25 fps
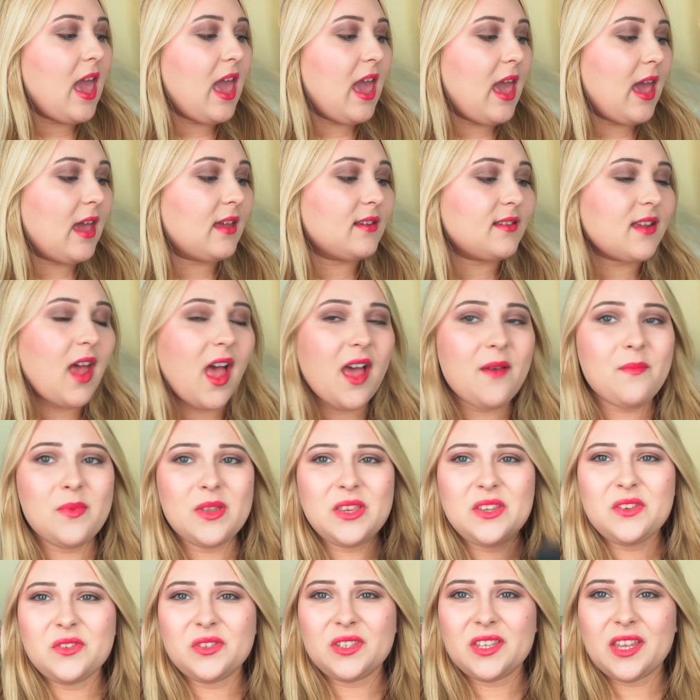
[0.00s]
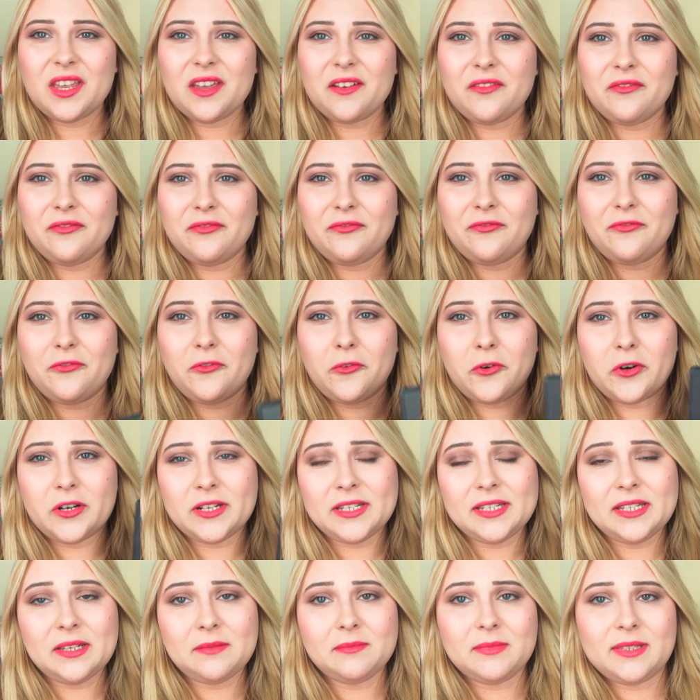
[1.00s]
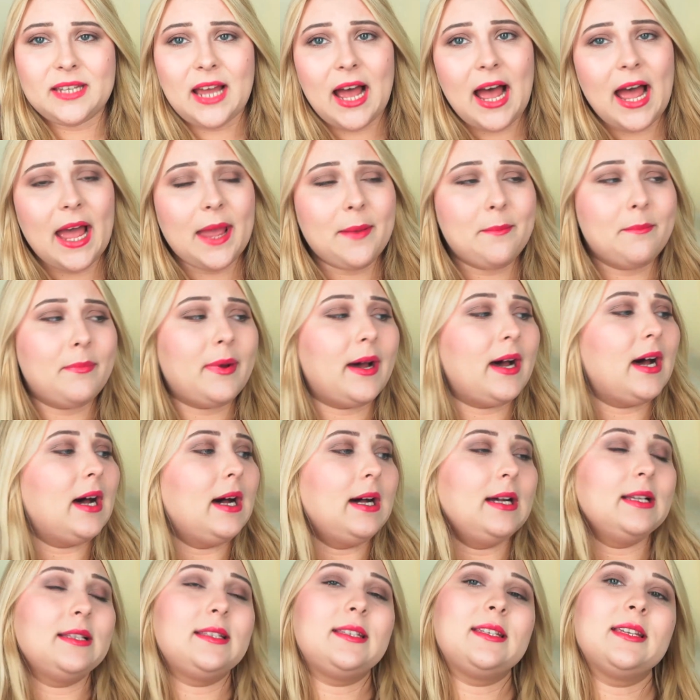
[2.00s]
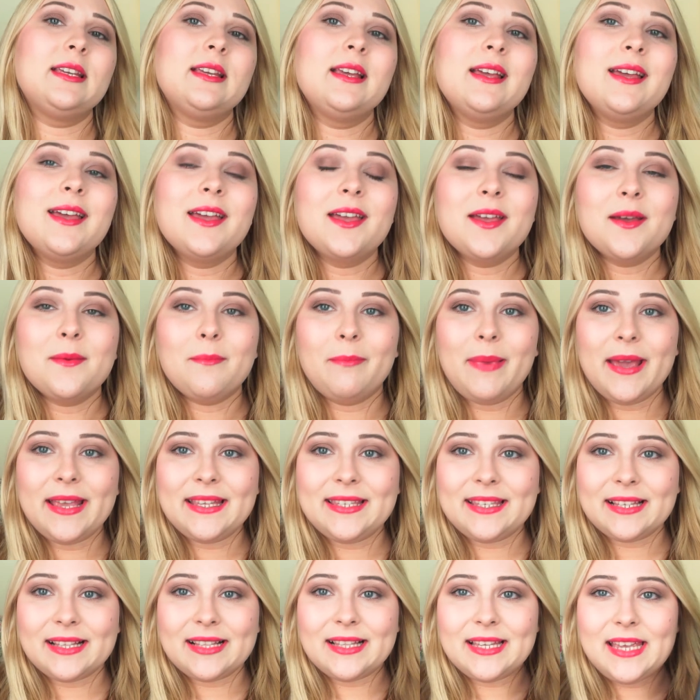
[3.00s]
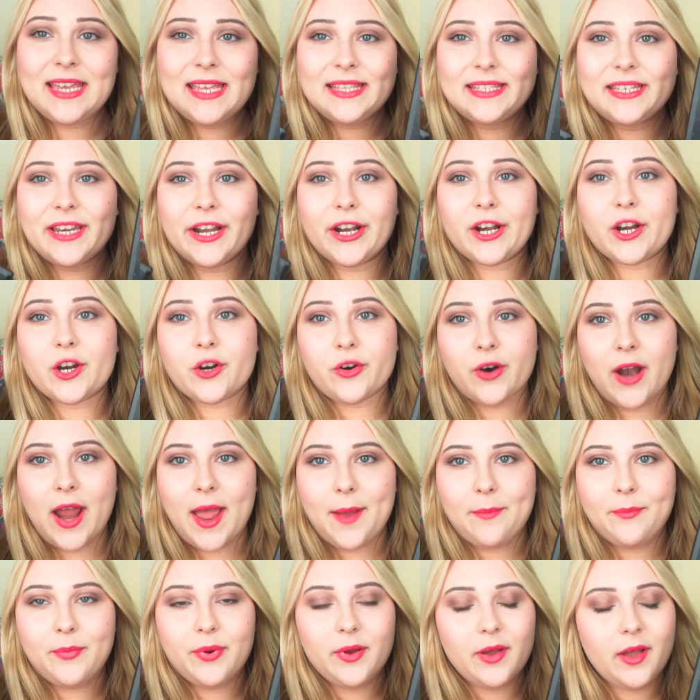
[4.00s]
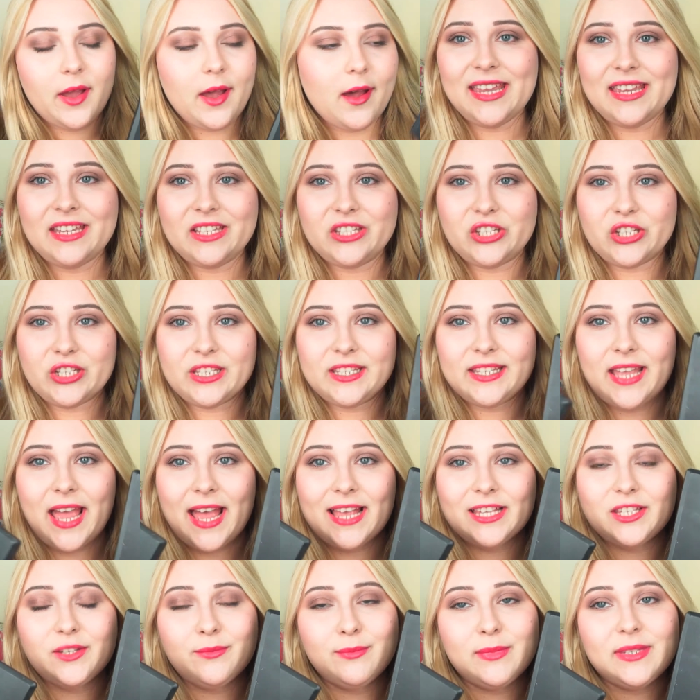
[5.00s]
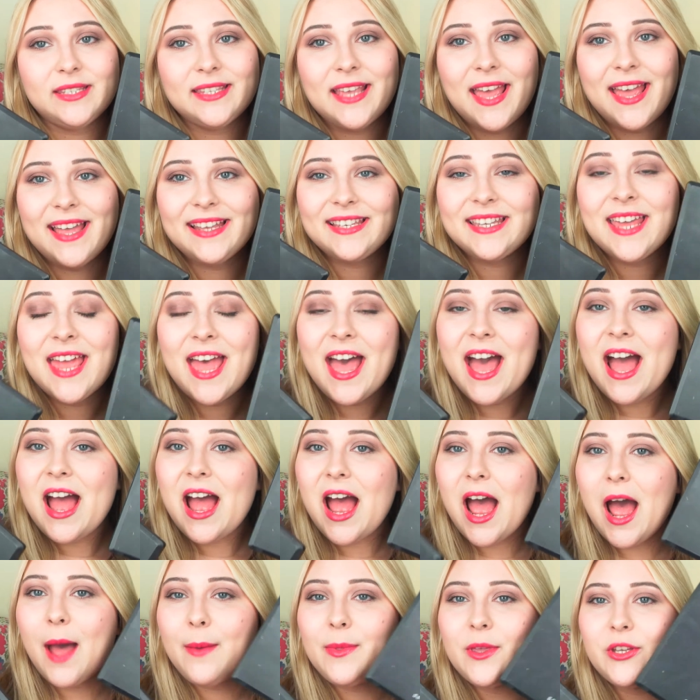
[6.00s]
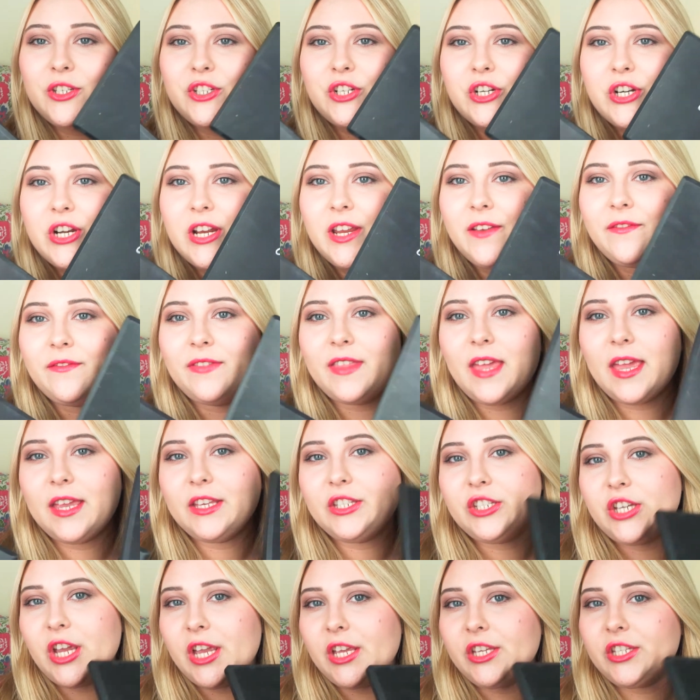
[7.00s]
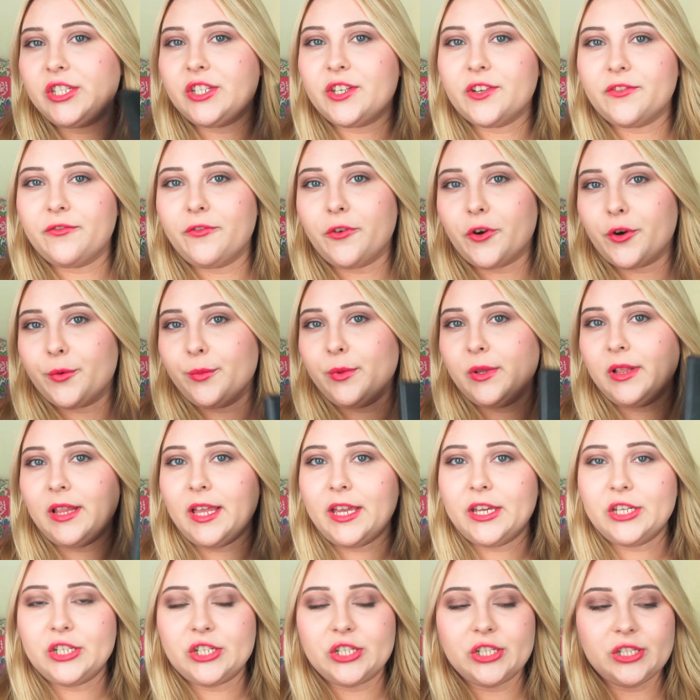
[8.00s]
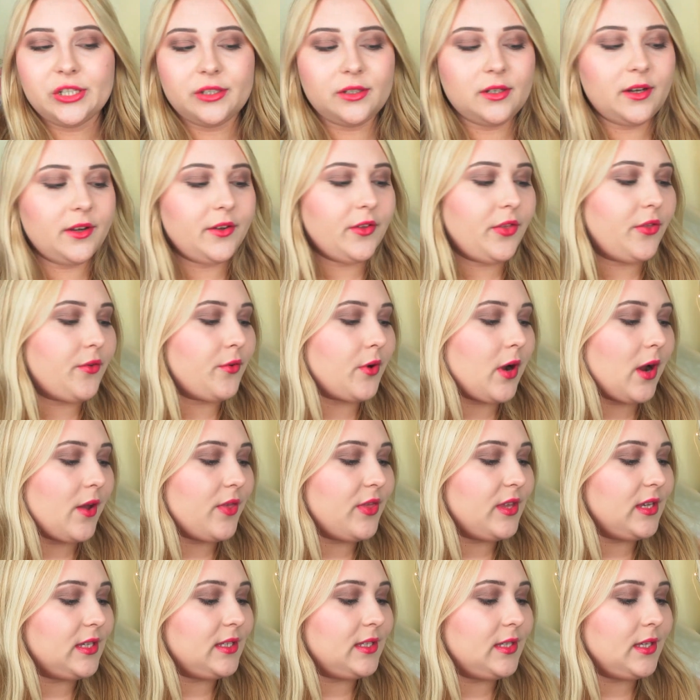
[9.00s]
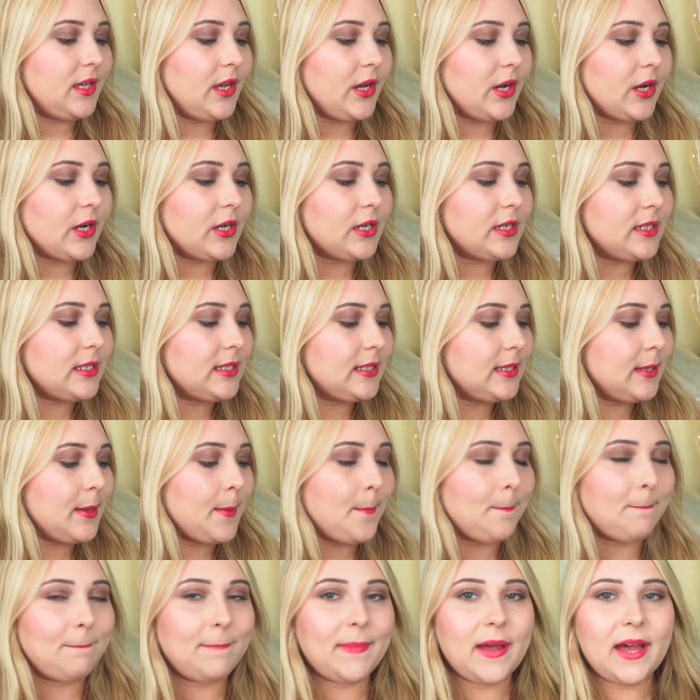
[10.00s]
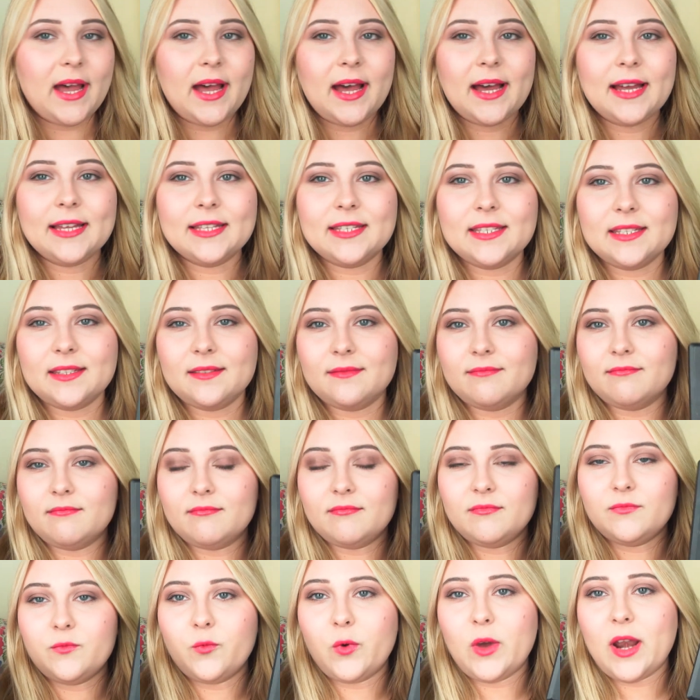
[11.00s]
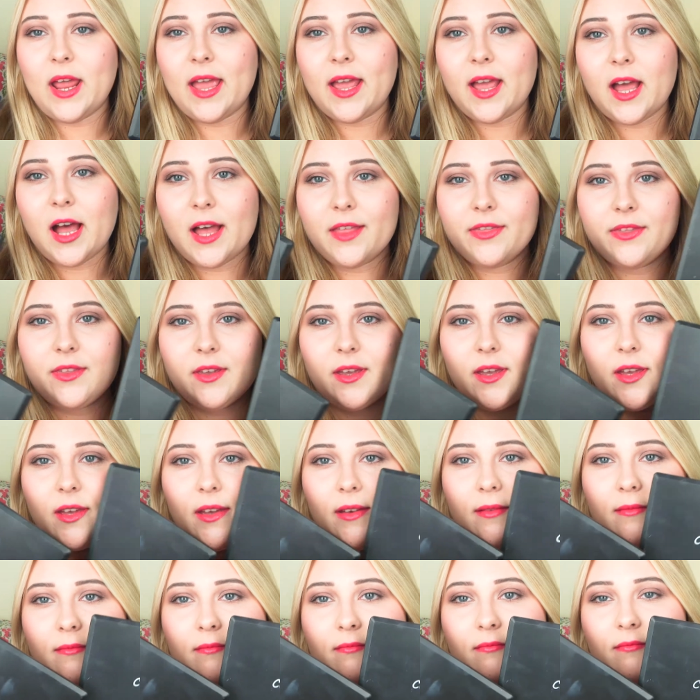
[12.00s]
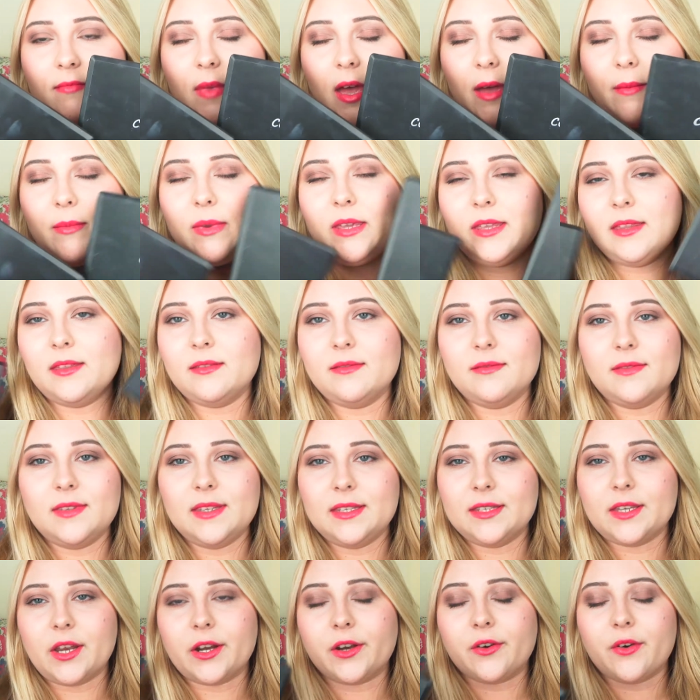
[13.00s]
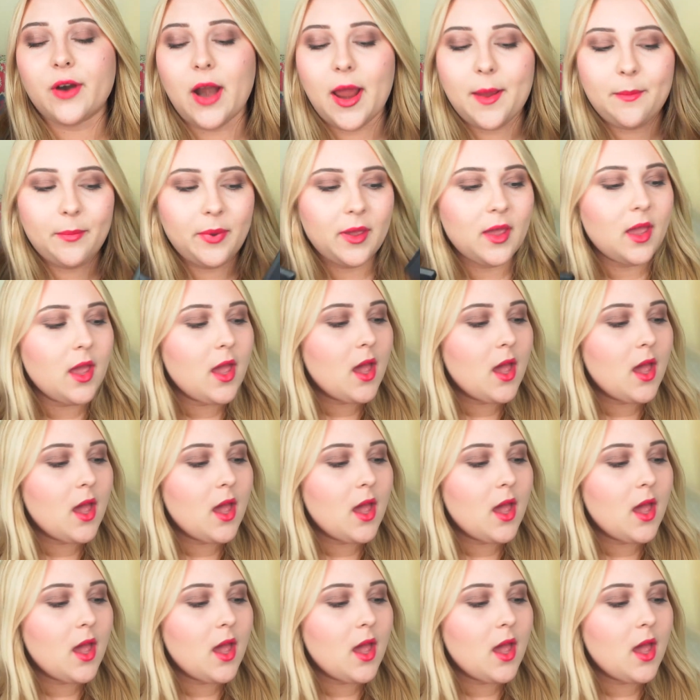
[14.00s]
and I've been using them for some time, but basically they're crap. It just has to be said. I'm not sure if they changed the formulation throughout these years, but when I got them, I mean, these are crap.